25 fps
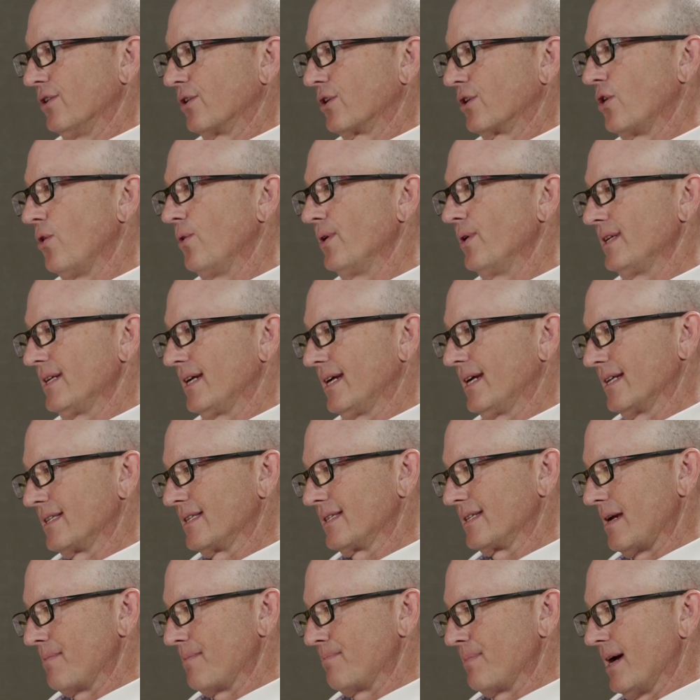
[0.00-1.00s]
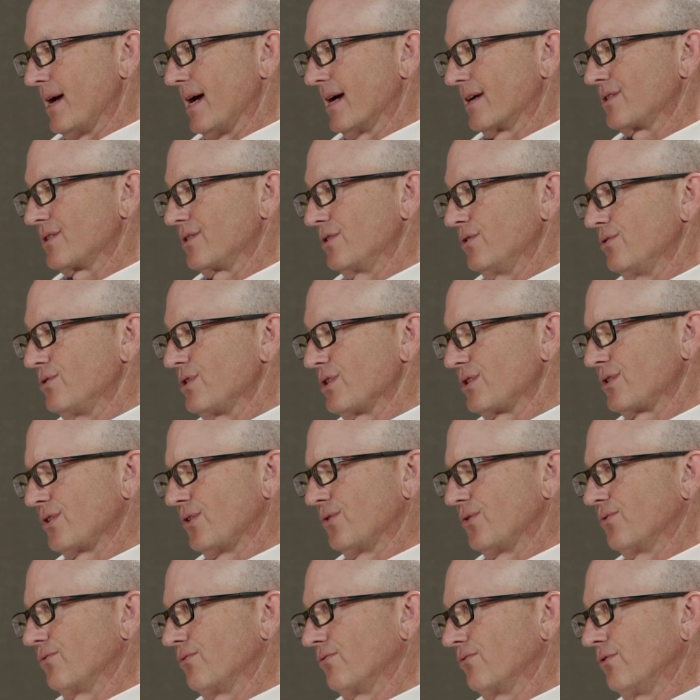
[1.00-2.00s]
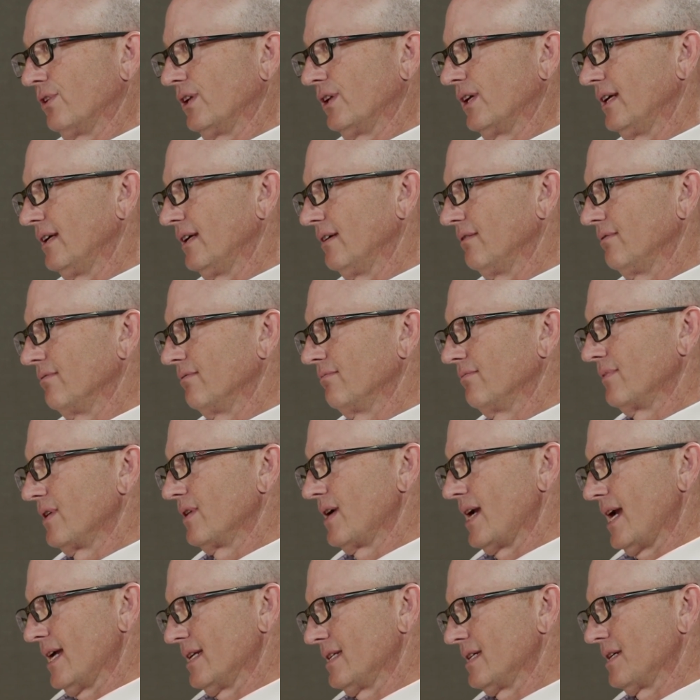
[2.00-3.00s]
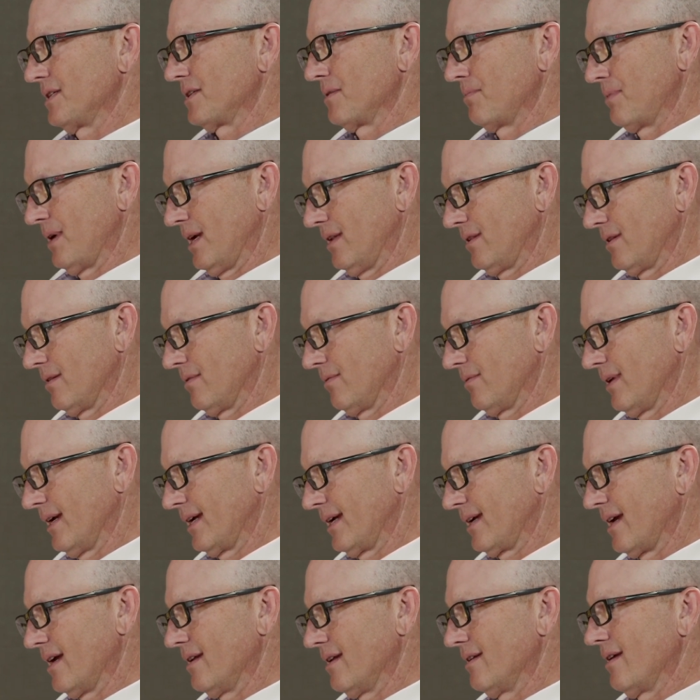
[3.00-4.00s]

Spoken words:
And you're going to get setbacks. You just don't really anticipate them.